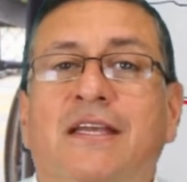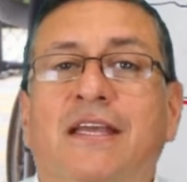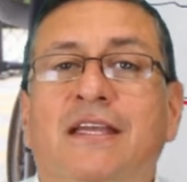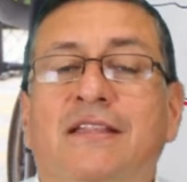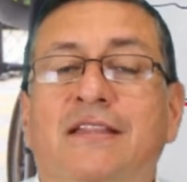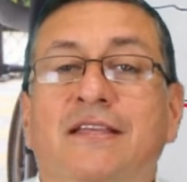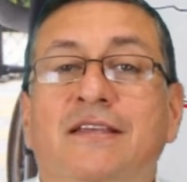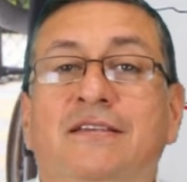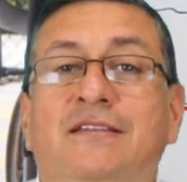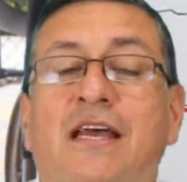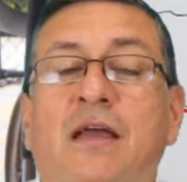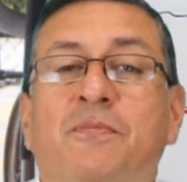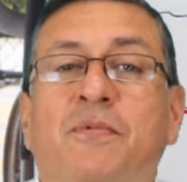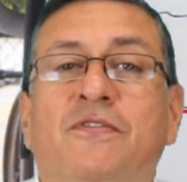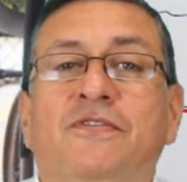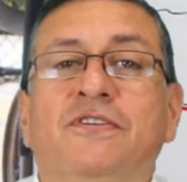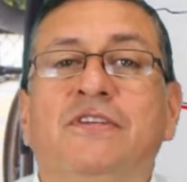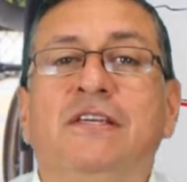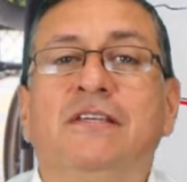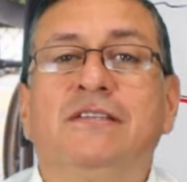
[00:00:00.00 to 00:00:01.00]
in this type
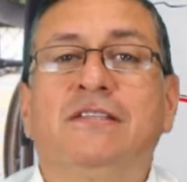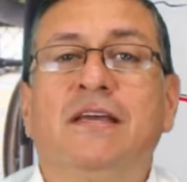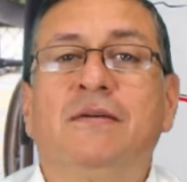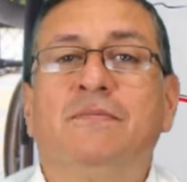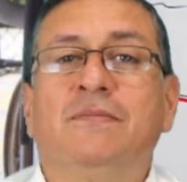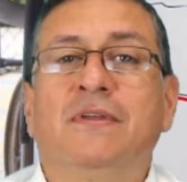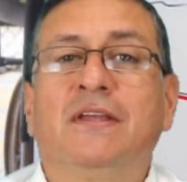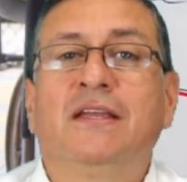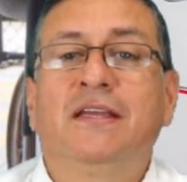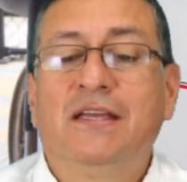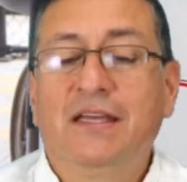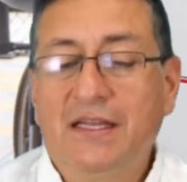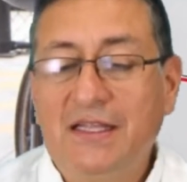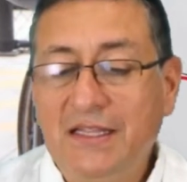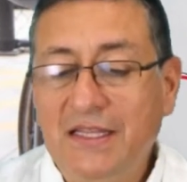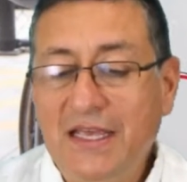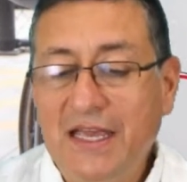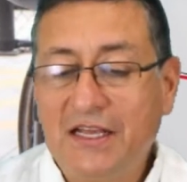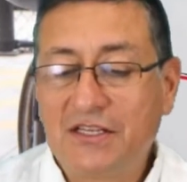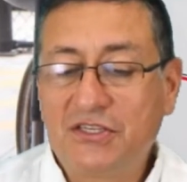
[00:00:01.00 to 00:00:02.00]
of system,
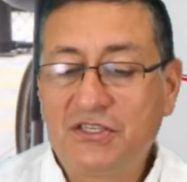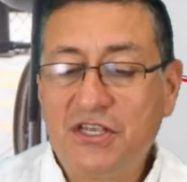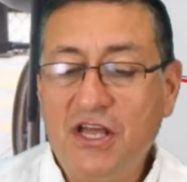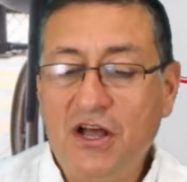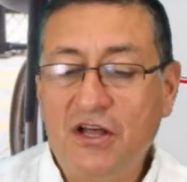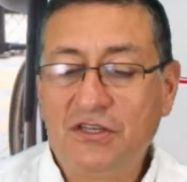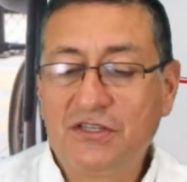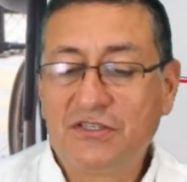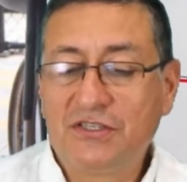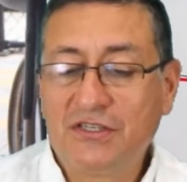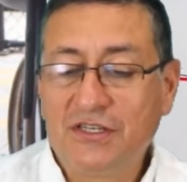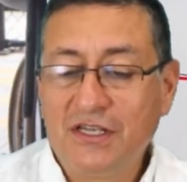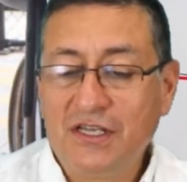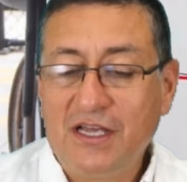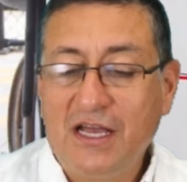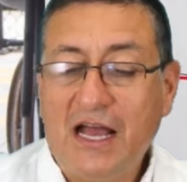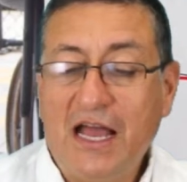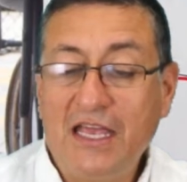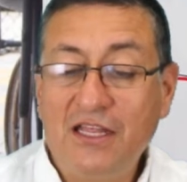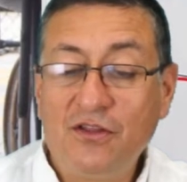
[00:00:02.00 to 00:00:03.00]
the exhaust,
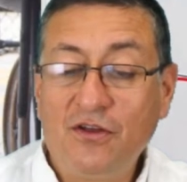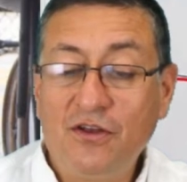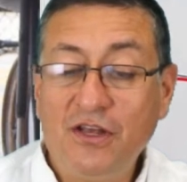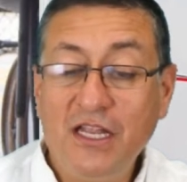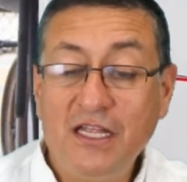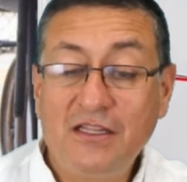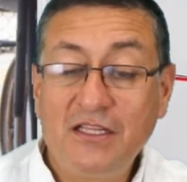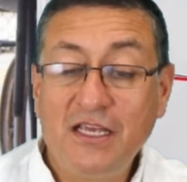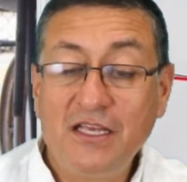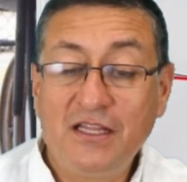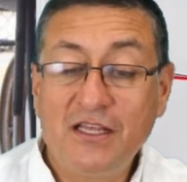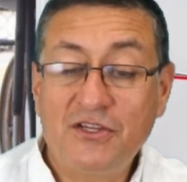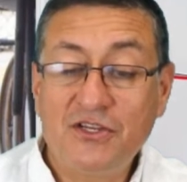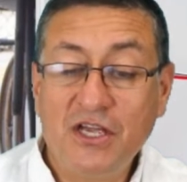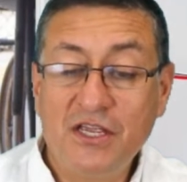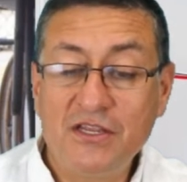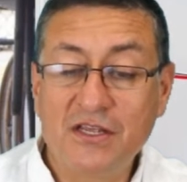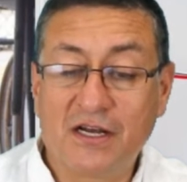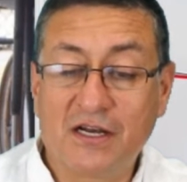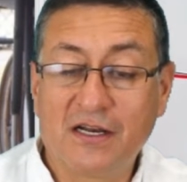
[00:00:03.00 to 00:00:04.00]
I don't need heat
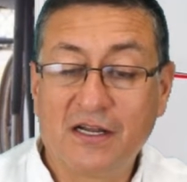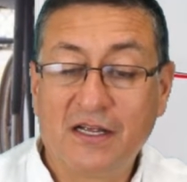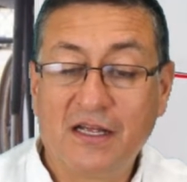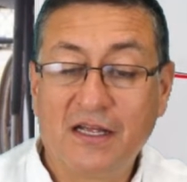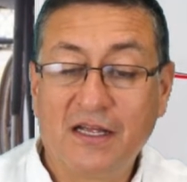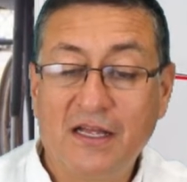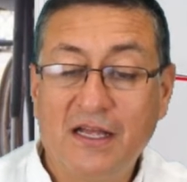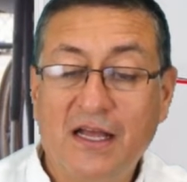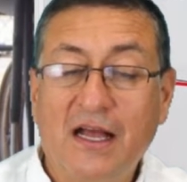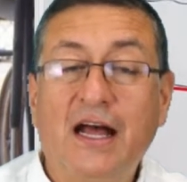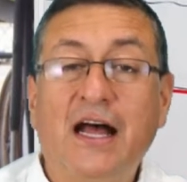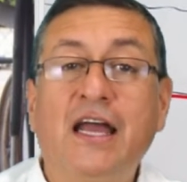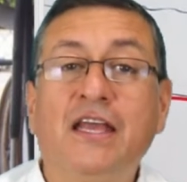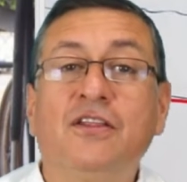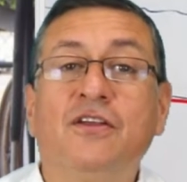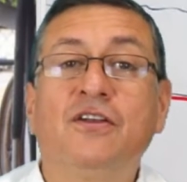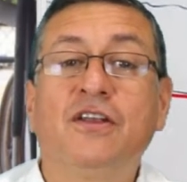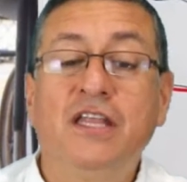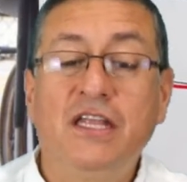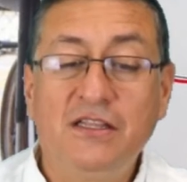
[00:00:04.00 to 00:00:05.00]
exchanger.
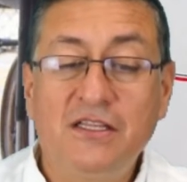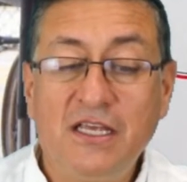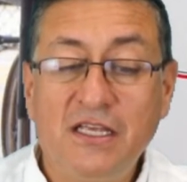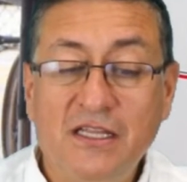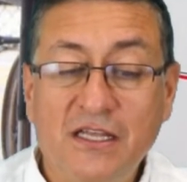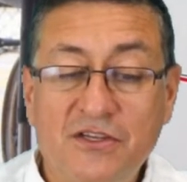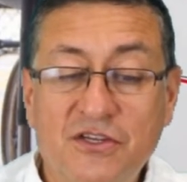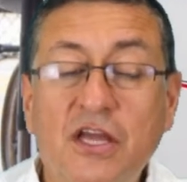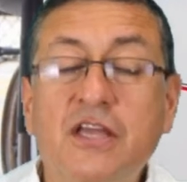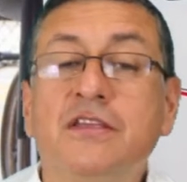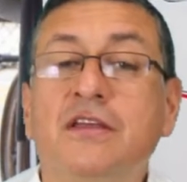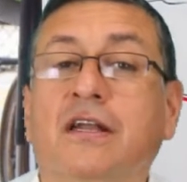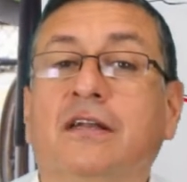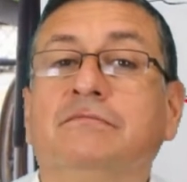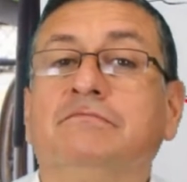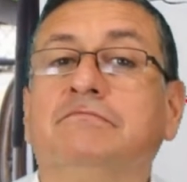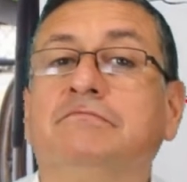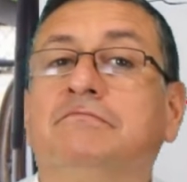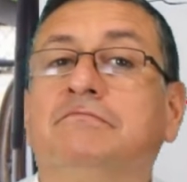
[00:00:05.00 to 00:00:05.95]
I don't need heat exchanger